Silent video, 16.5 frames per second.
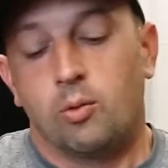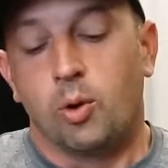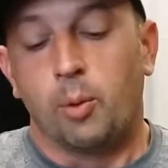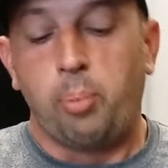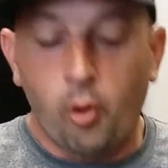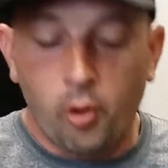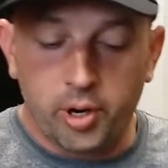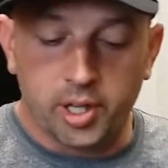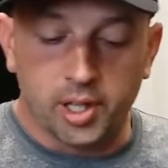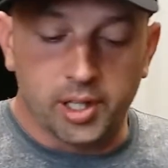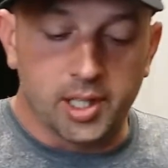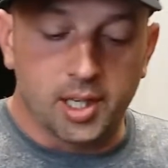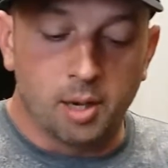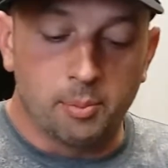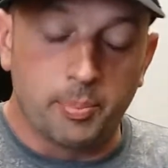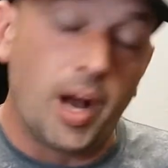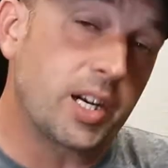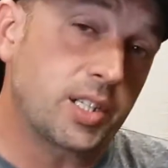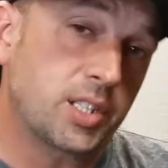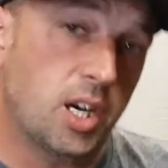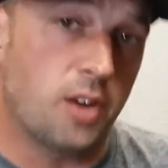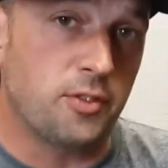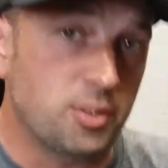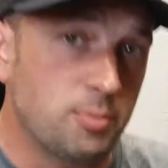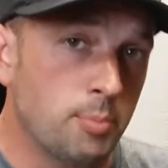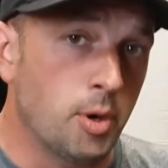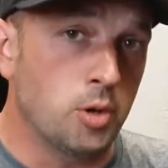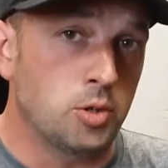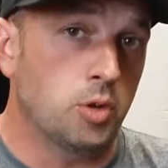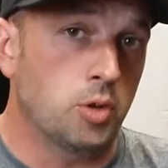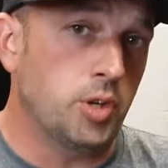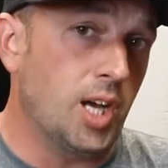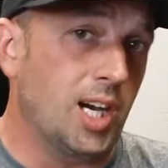Reportedly, on
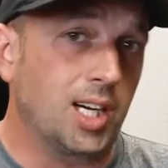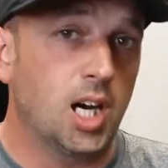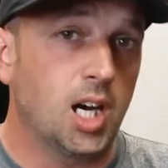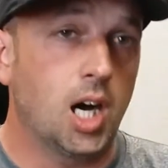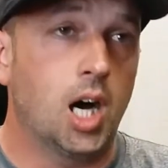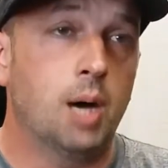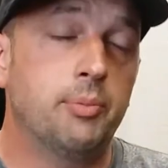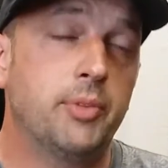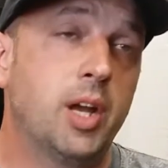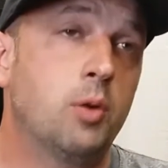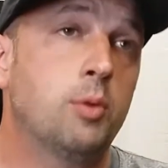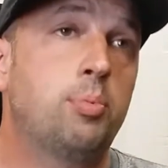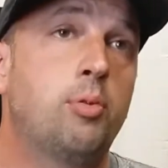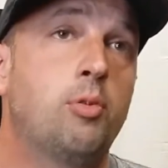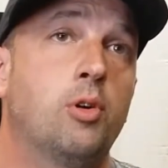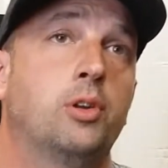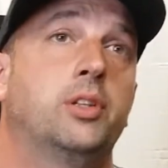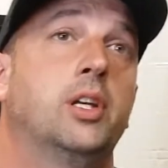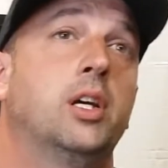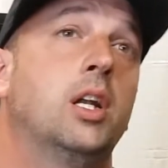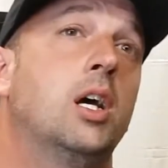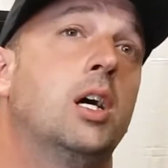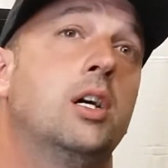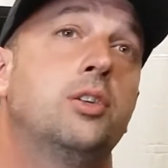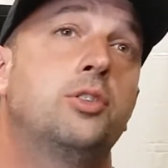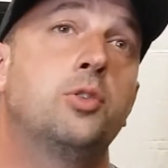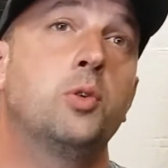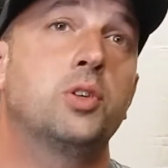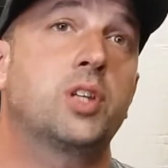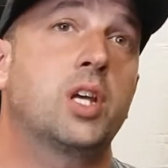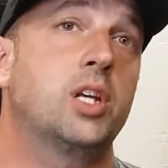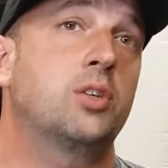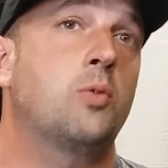BoxOfficeMojo.com, they report that
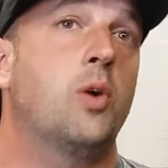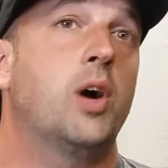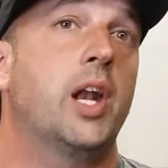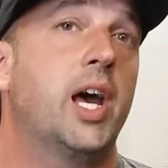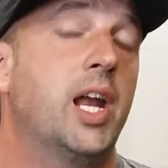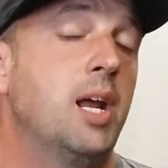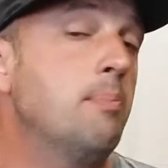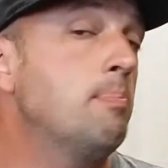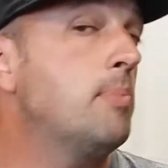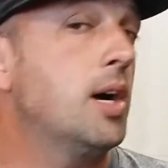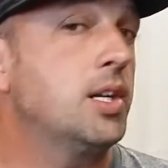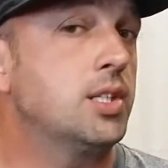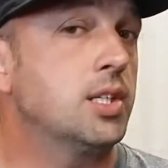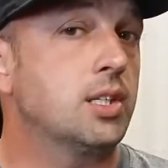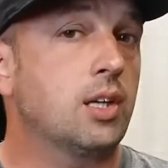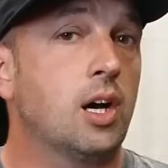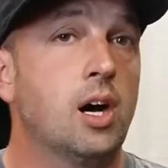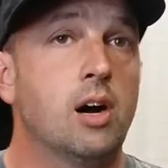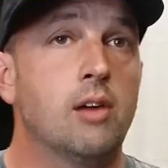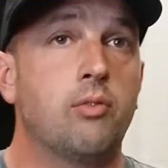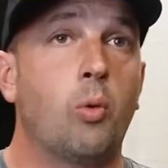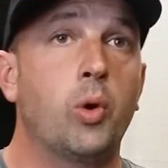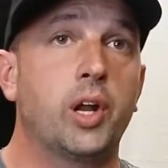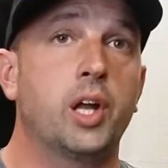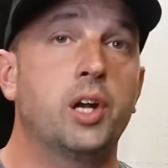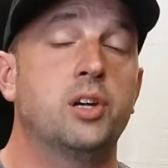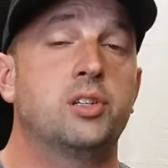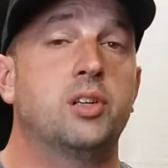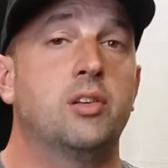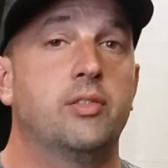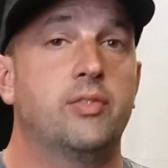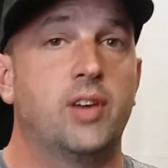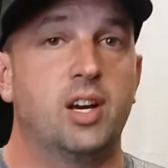Suicide Squad had a budget of
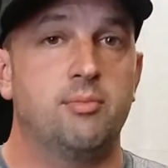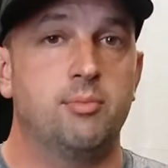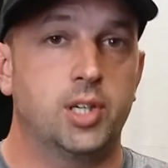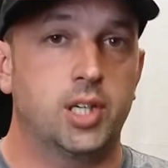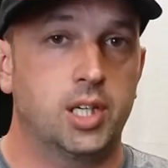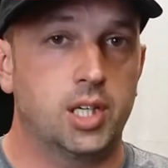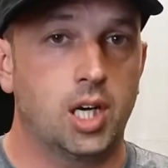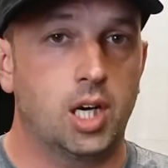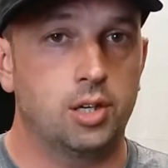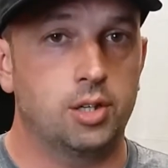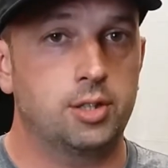$175 million.